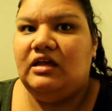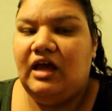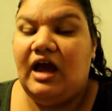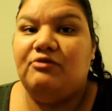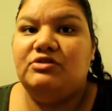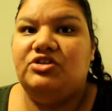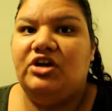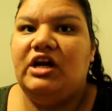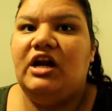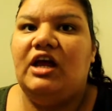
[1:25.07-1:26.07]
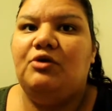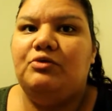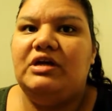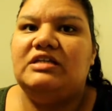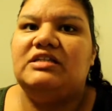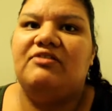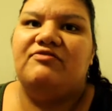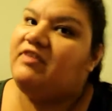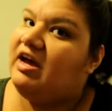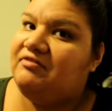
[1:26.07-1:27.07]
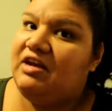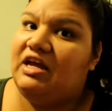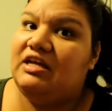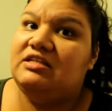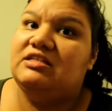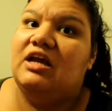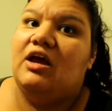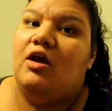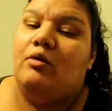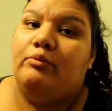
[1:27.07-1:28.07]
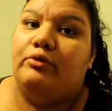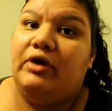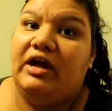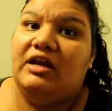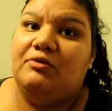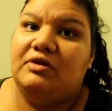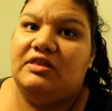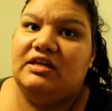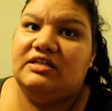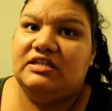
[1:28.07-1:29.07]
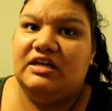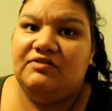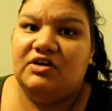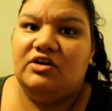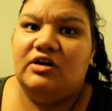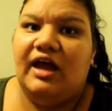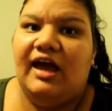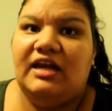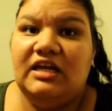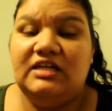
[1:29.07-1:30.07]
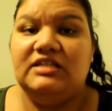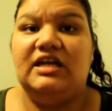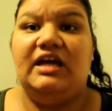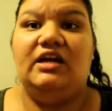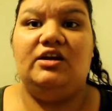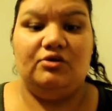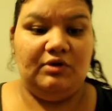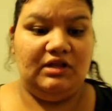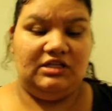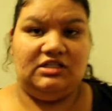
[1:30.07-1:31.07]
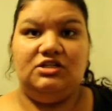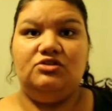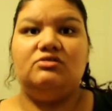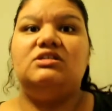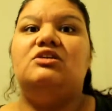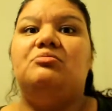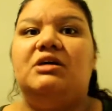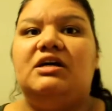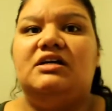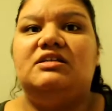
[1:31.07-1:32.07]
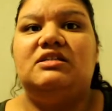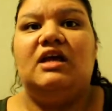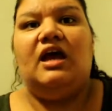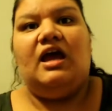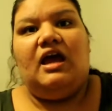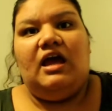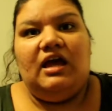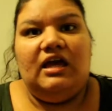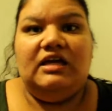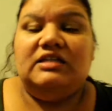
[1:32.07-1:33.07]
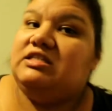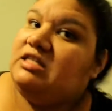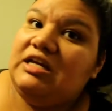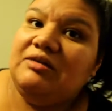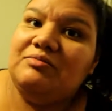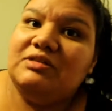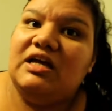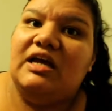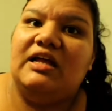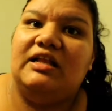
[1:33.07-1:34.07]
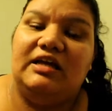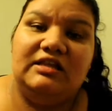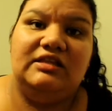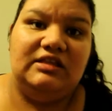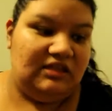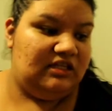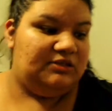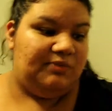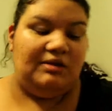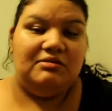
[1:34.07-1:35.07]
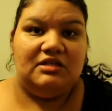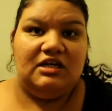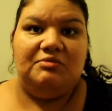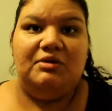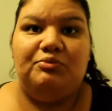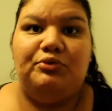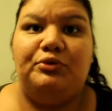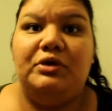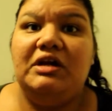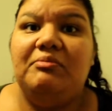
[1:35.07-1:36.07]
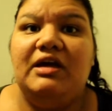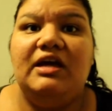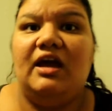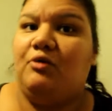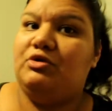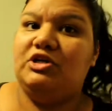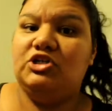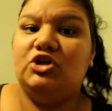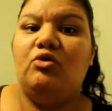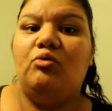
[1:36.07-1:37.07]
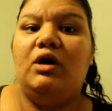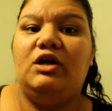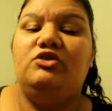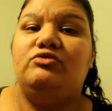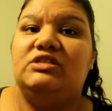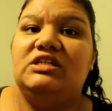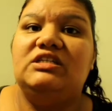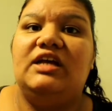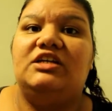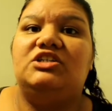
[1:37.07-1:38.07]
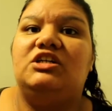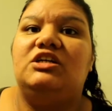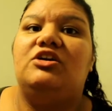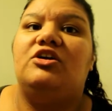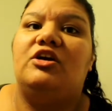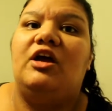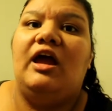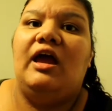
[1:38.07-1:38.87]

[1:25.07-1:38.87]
Yeah, I was 39 weeks and 5 days pregnant with Xavier, and he decided, you know what, let's induce you because it seems like this baby's gonna be pretty big and we don't want to do a C-section or